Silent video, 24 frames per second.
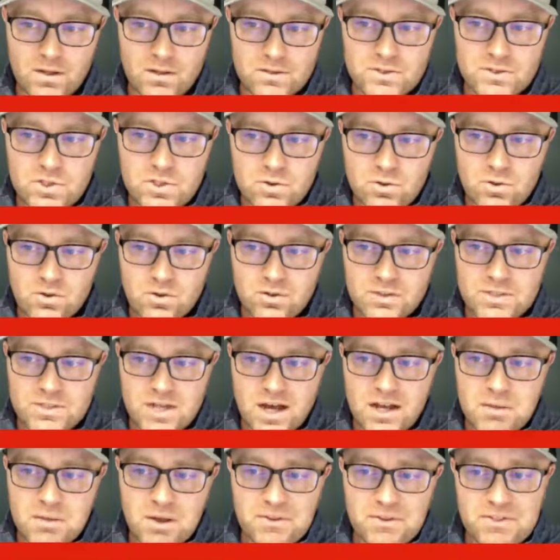Dude,
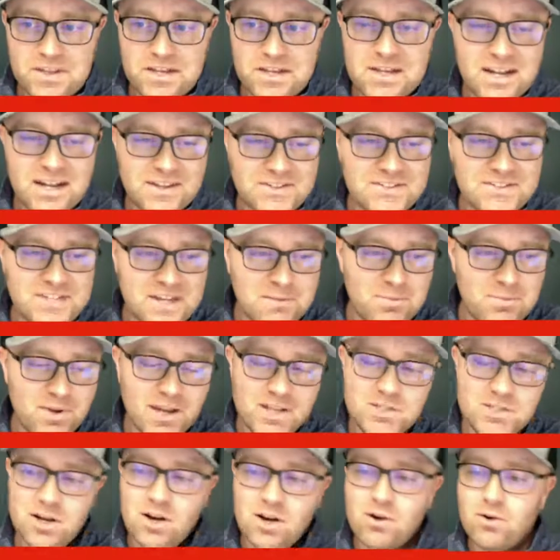talk about thinking on the same
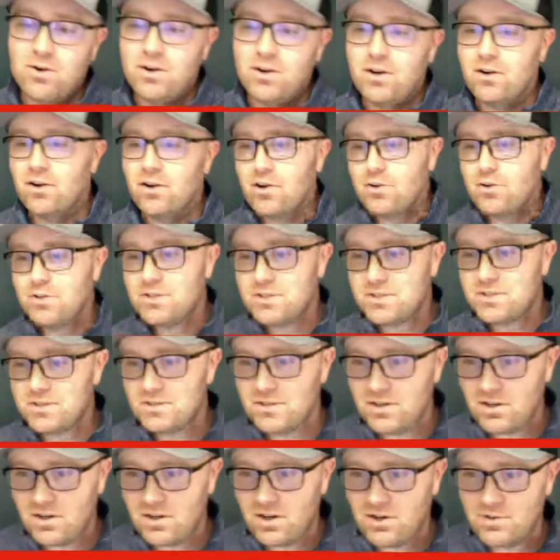page. Oh, here goes
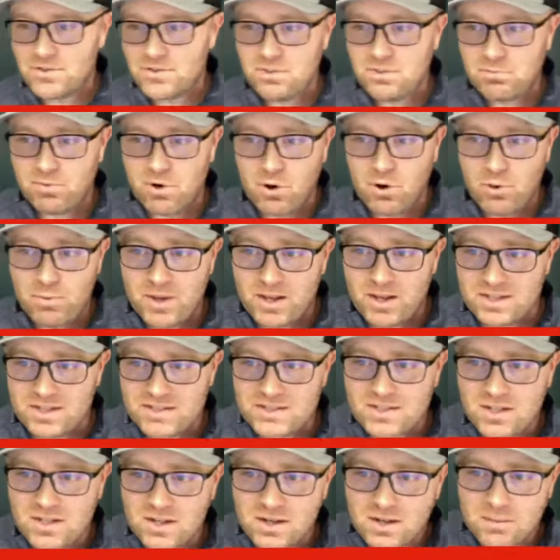the bromance.